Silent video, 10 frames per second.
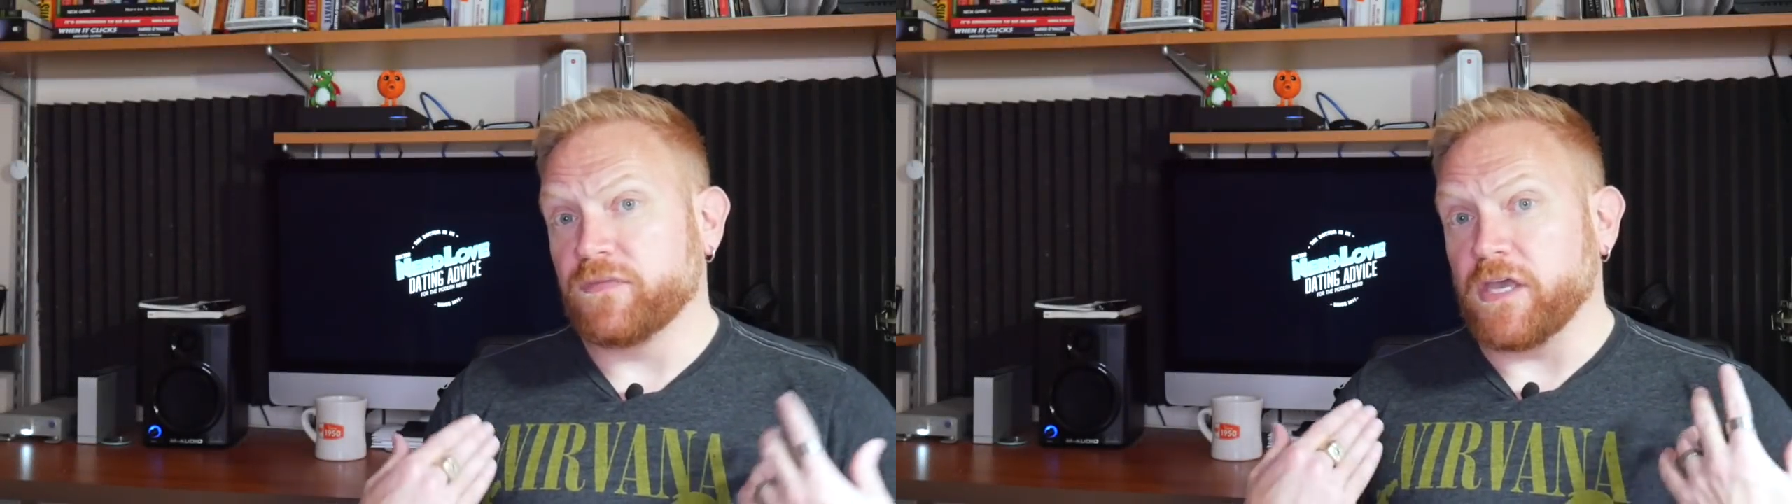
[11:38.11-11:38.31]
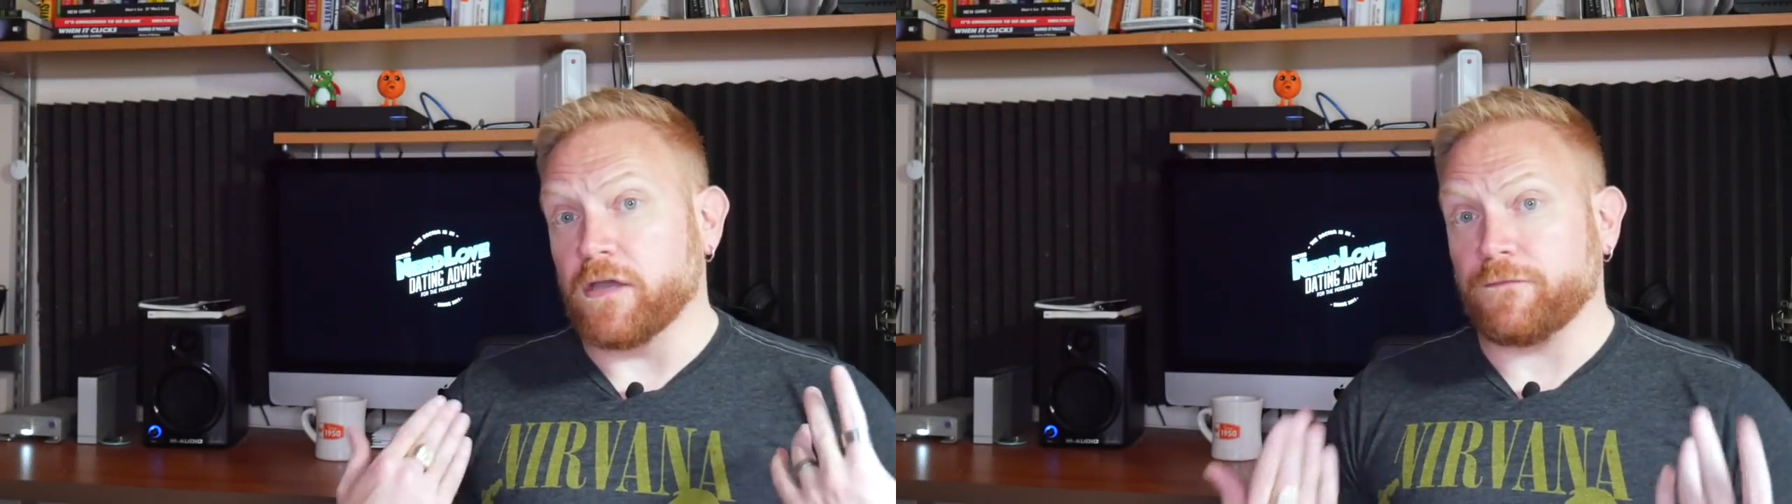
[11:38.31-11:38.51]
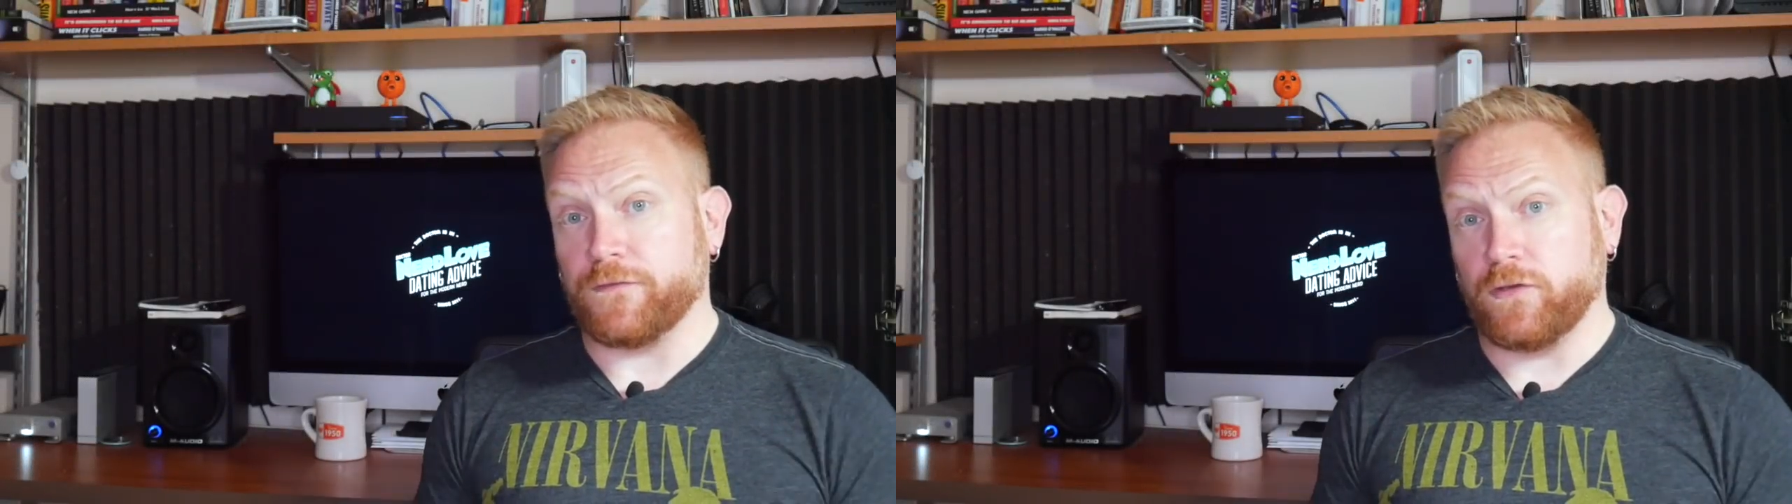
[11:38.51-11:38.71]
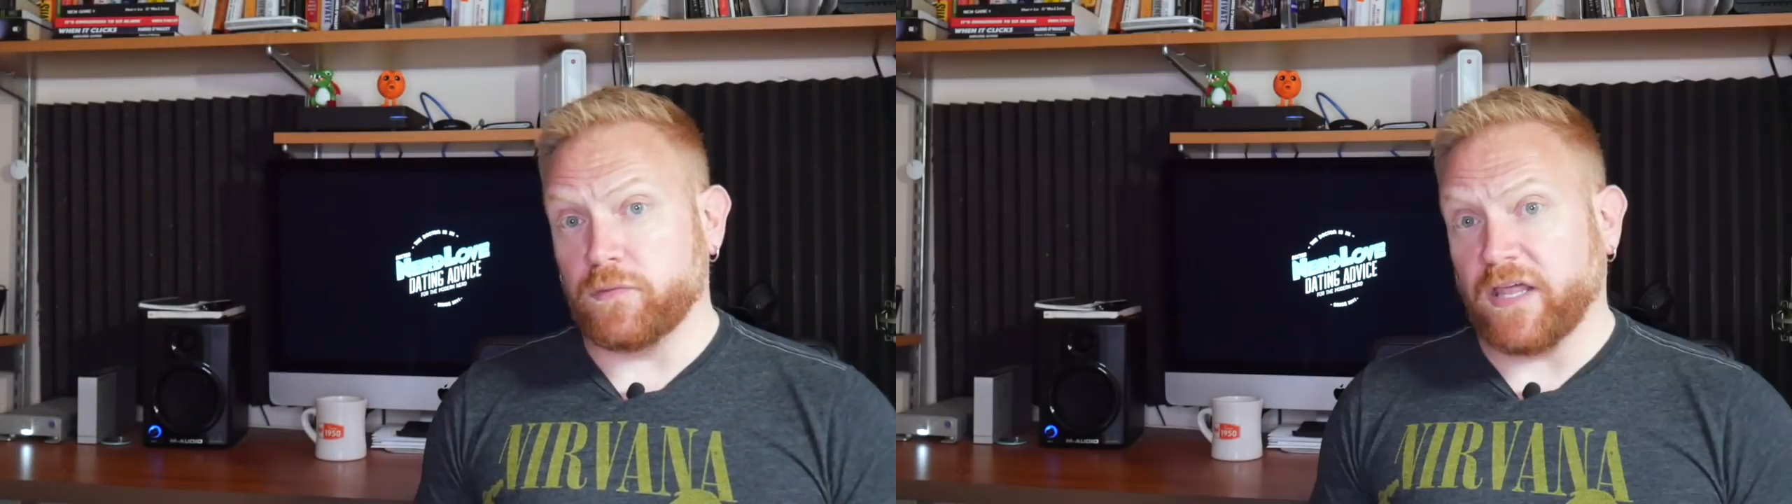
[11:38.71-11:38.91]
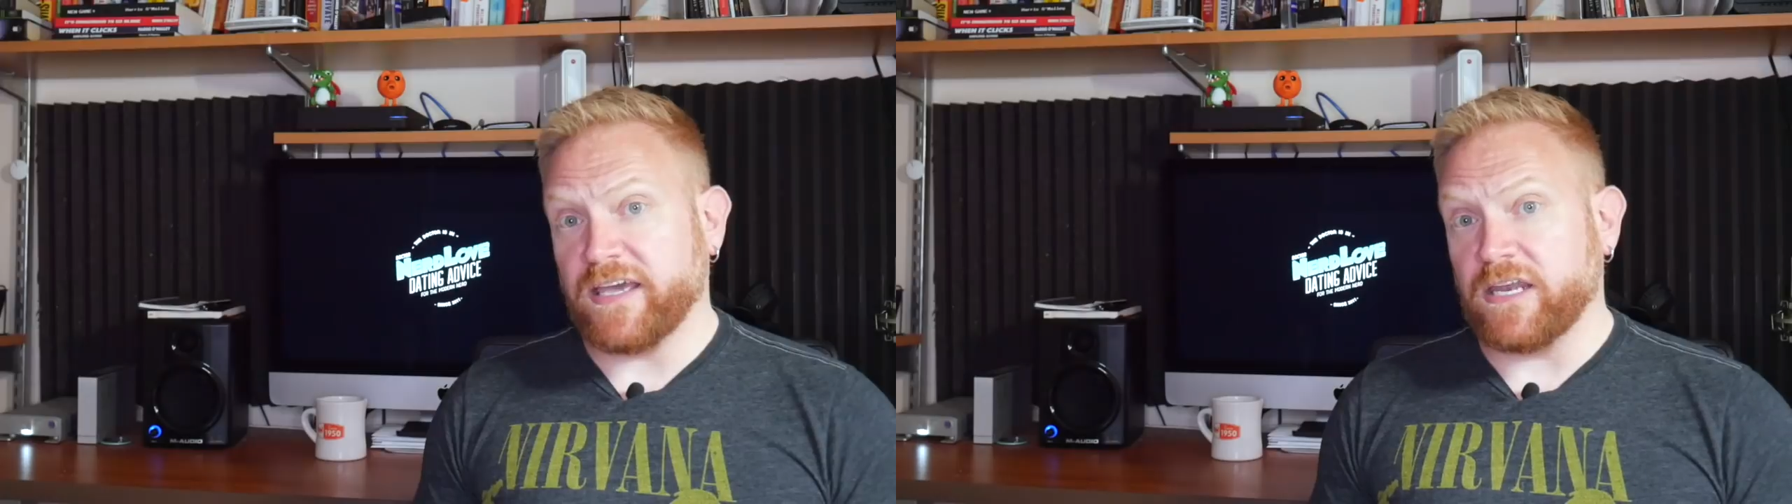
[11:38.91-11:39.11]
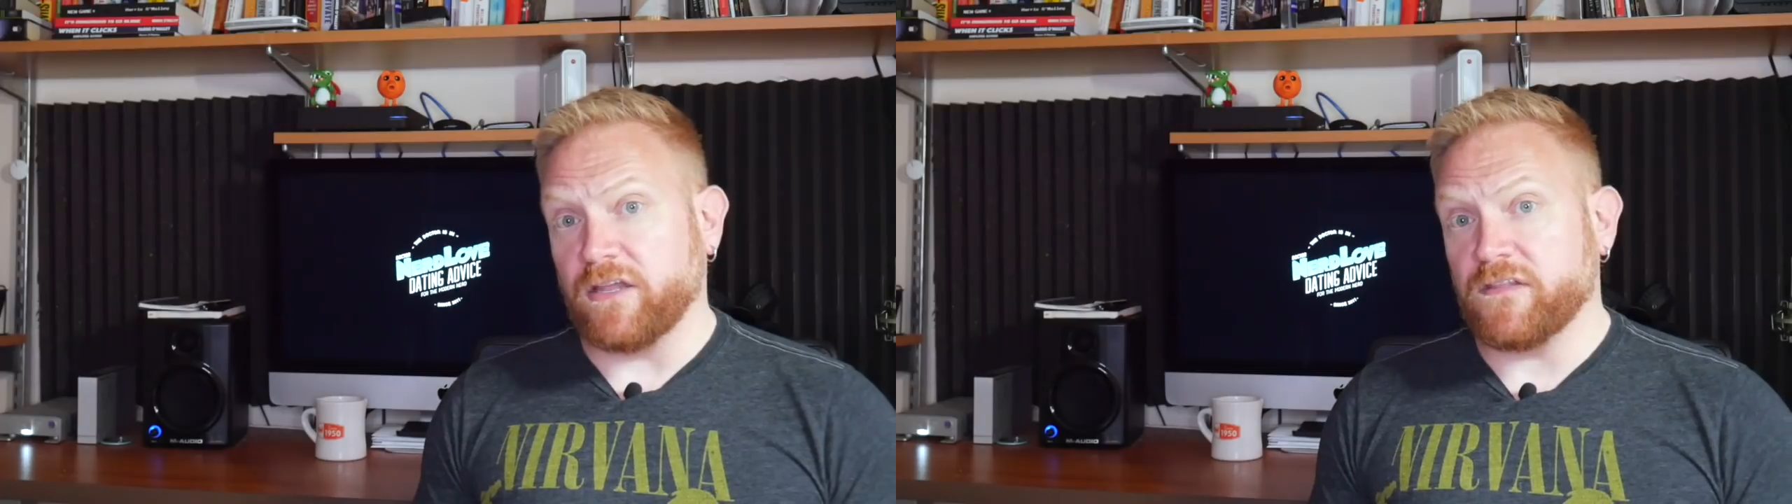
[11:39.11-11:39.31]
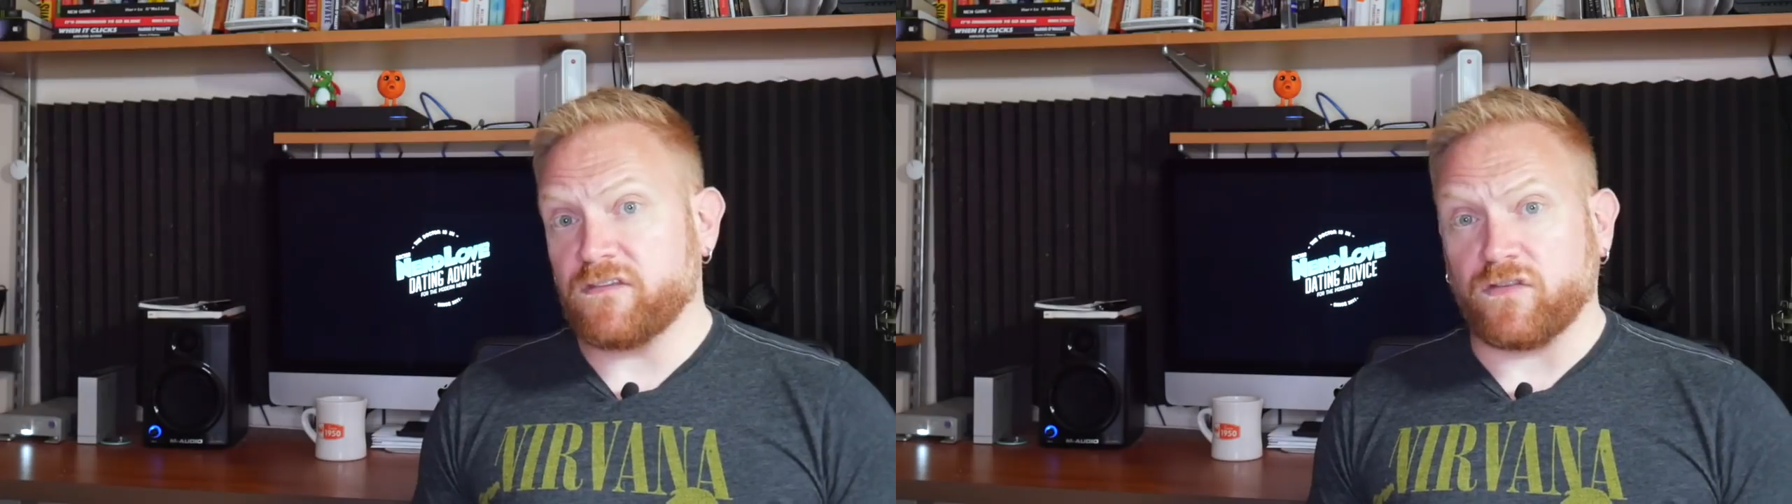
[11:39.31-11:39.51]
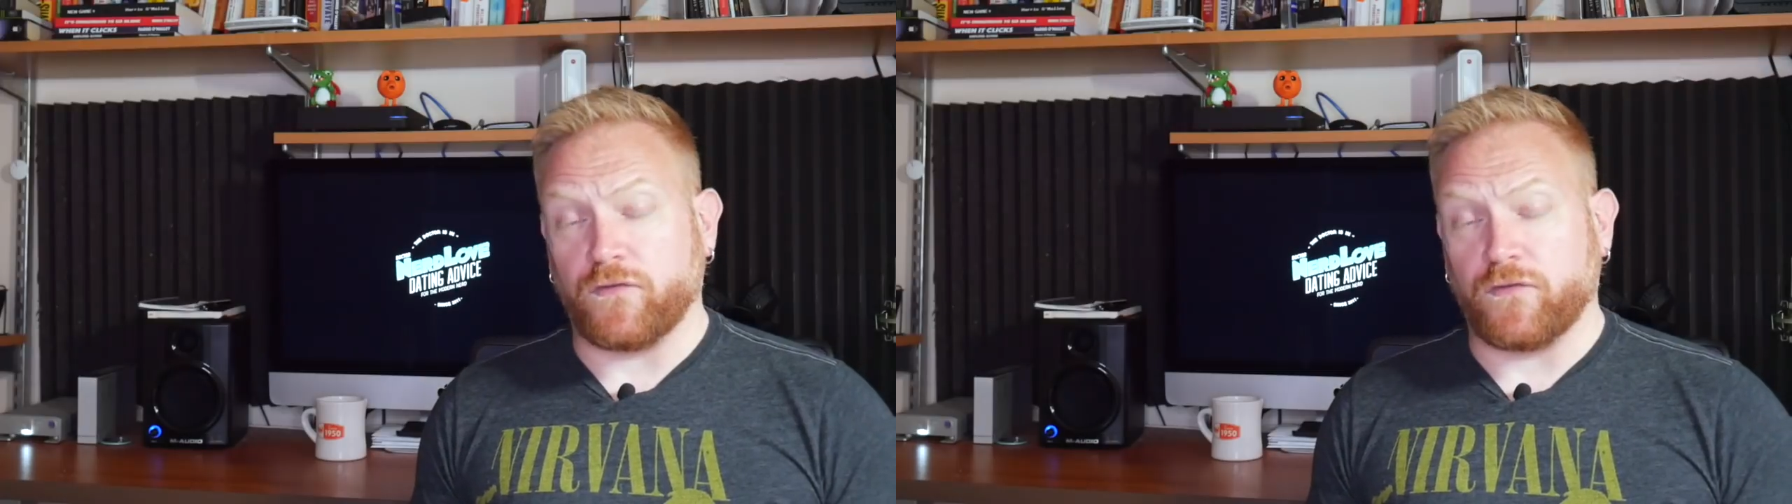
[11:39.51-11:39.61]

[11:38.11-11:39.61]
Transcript: If you would like in on this,